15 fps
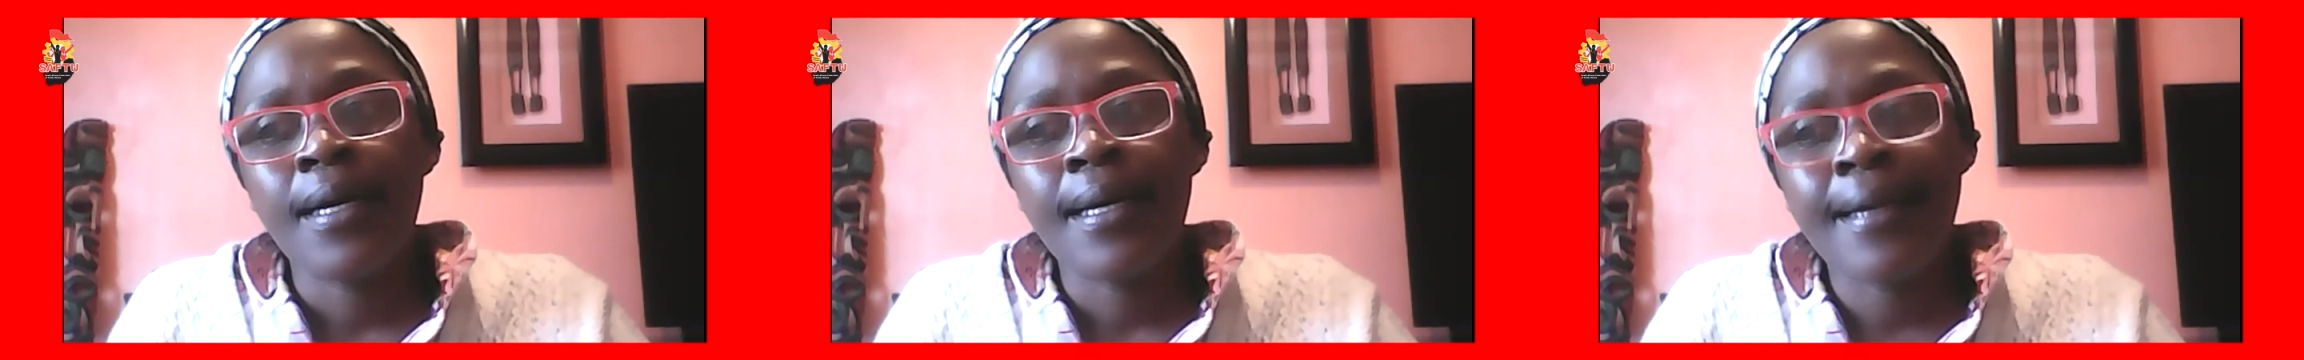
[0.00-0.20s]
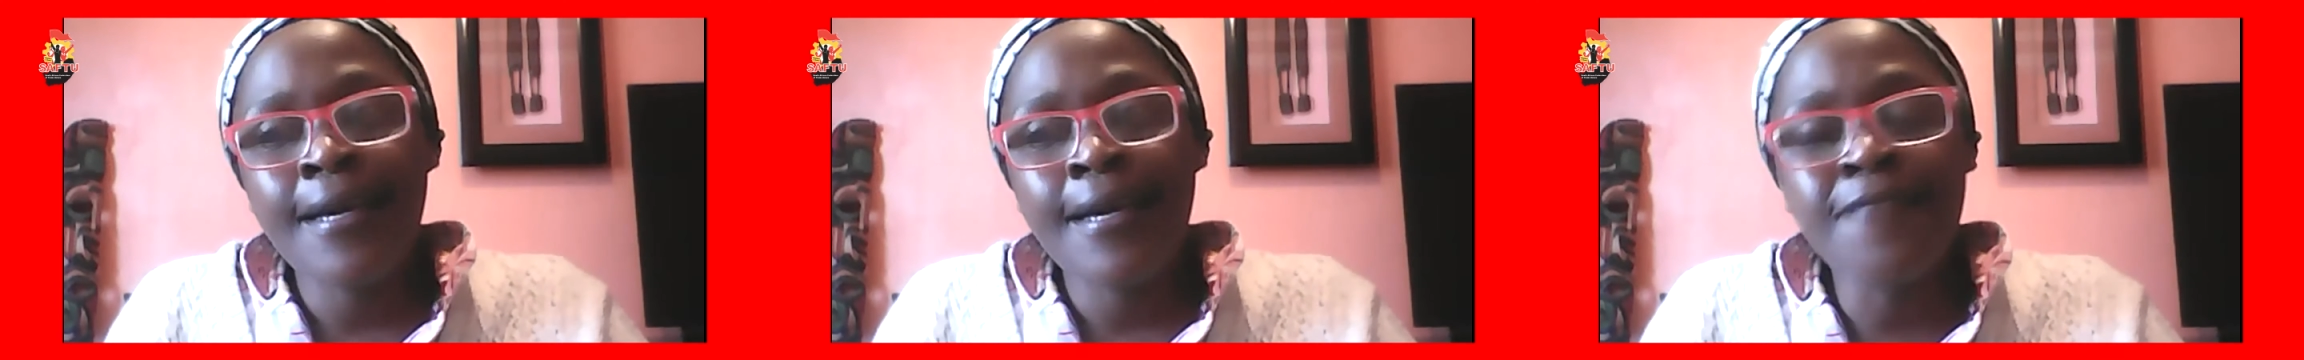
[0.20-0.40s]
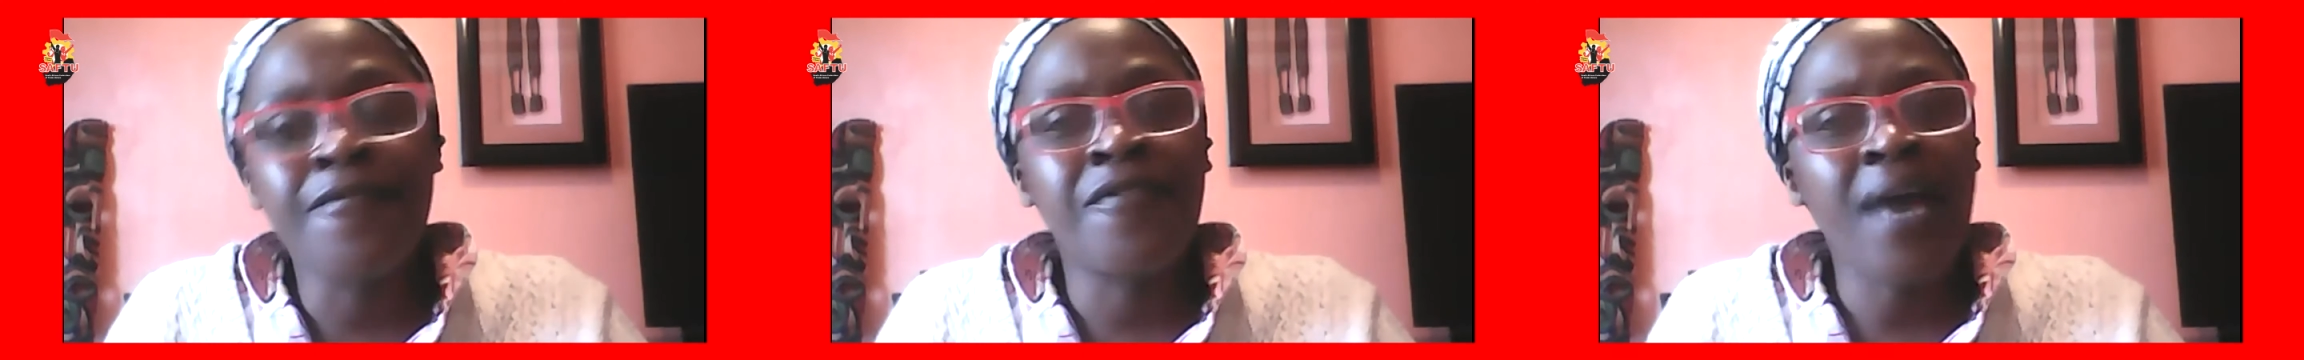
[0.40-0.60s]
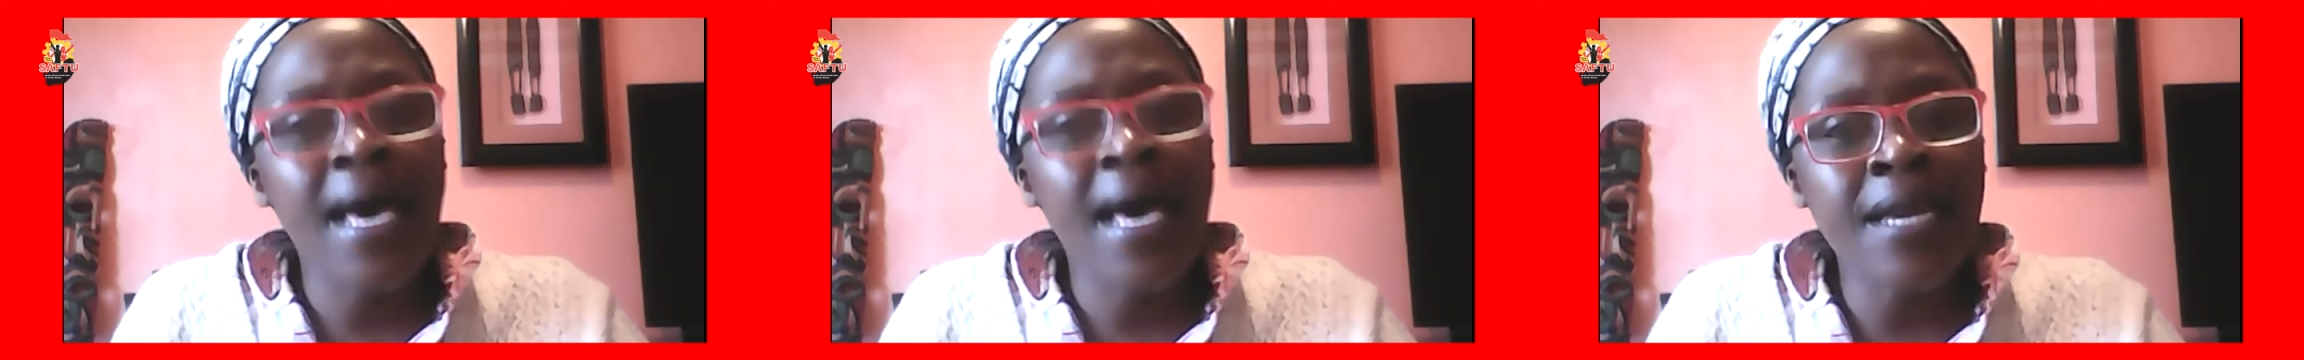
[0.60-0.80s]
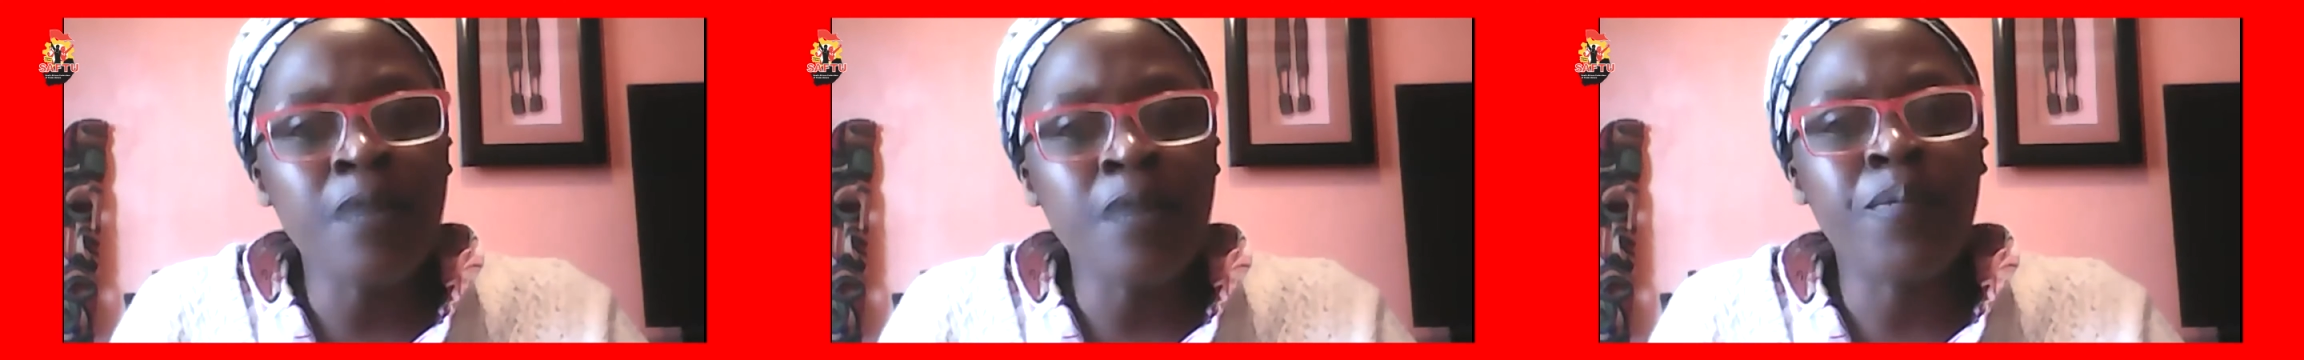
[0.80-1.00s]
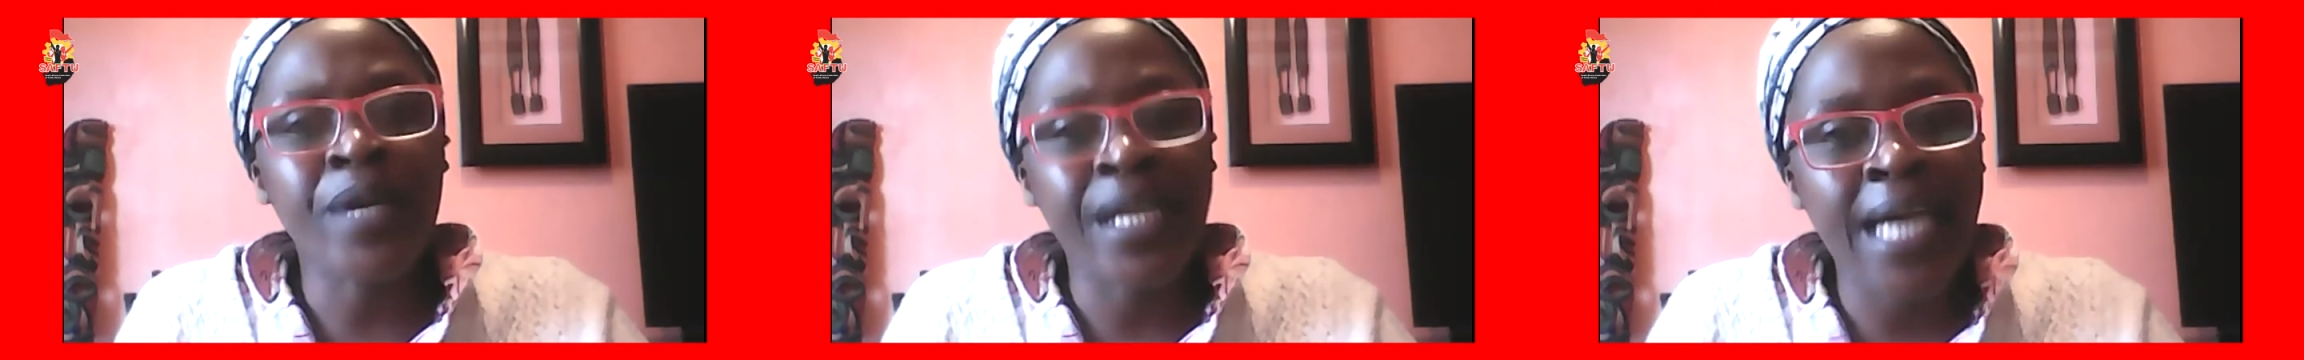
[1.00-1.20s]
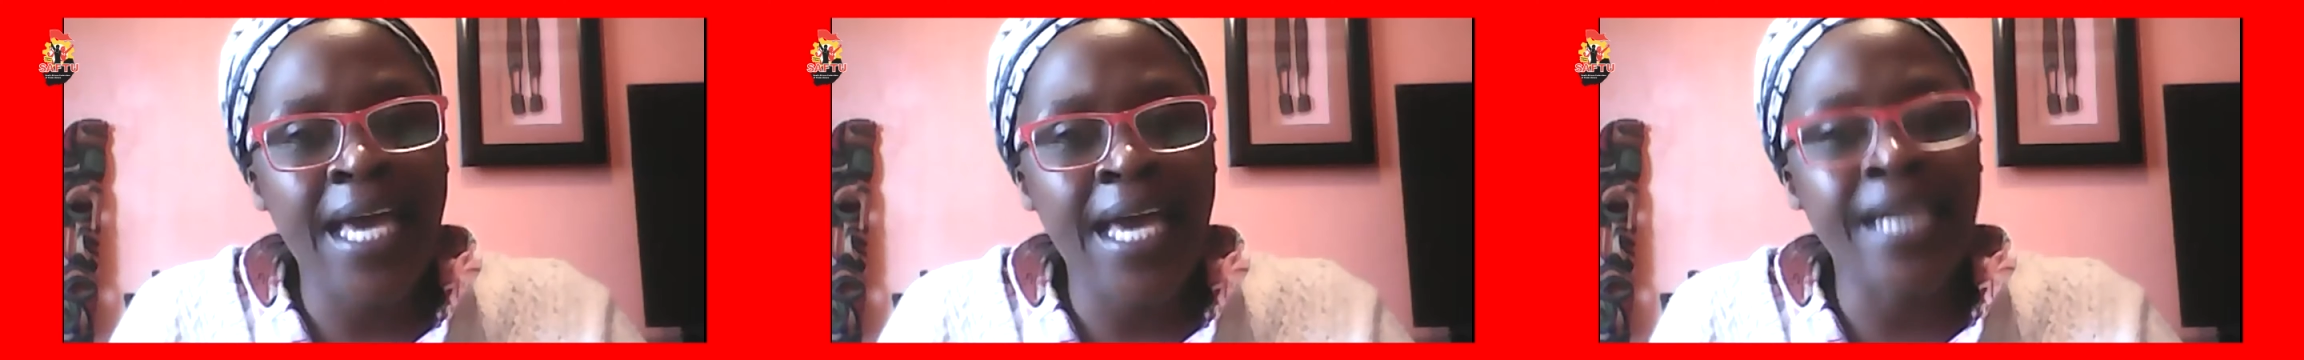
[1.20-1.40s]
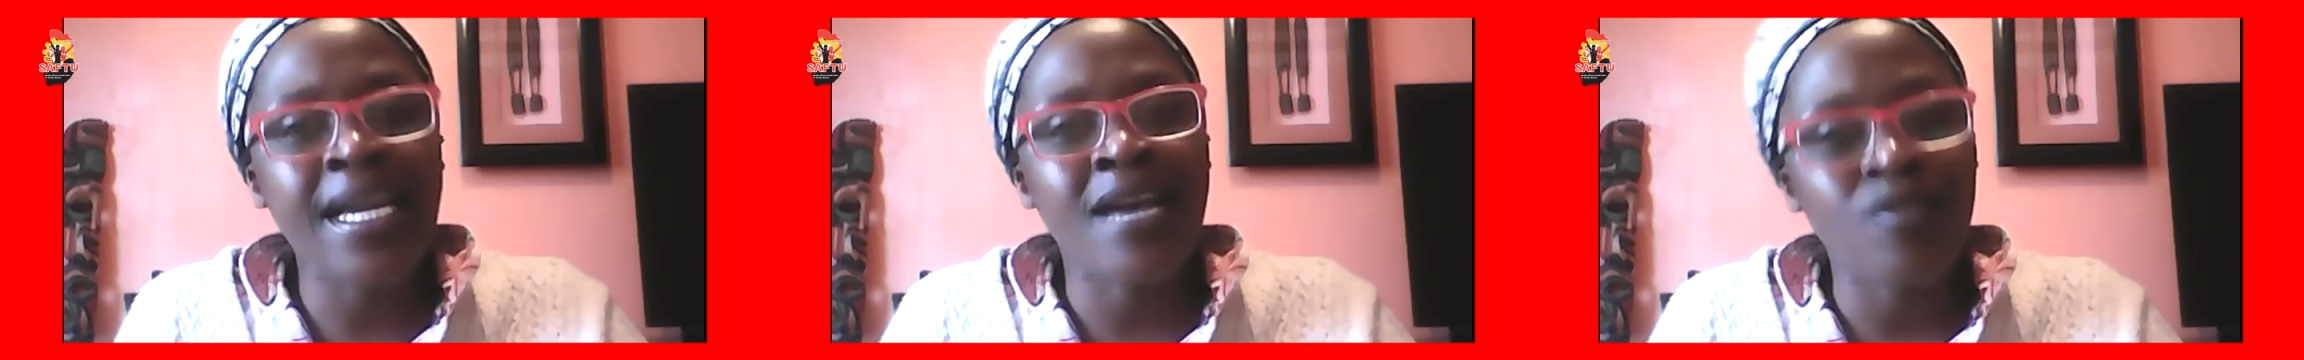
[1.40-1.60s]
in very
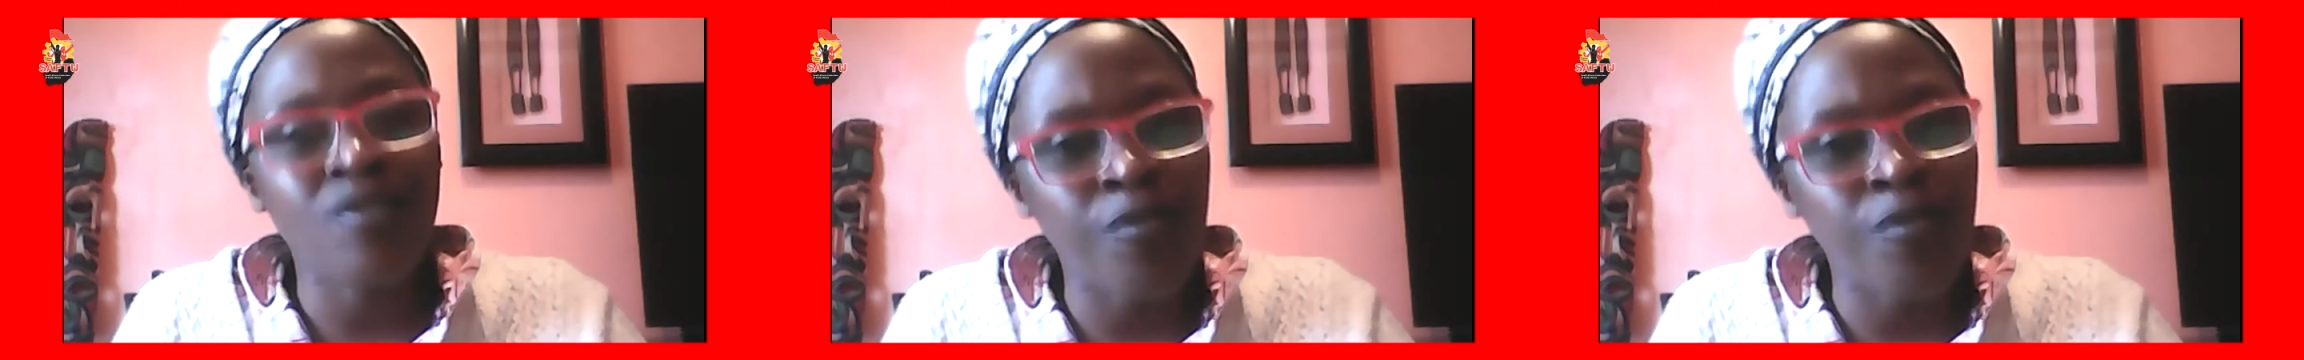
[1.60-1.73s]
precarious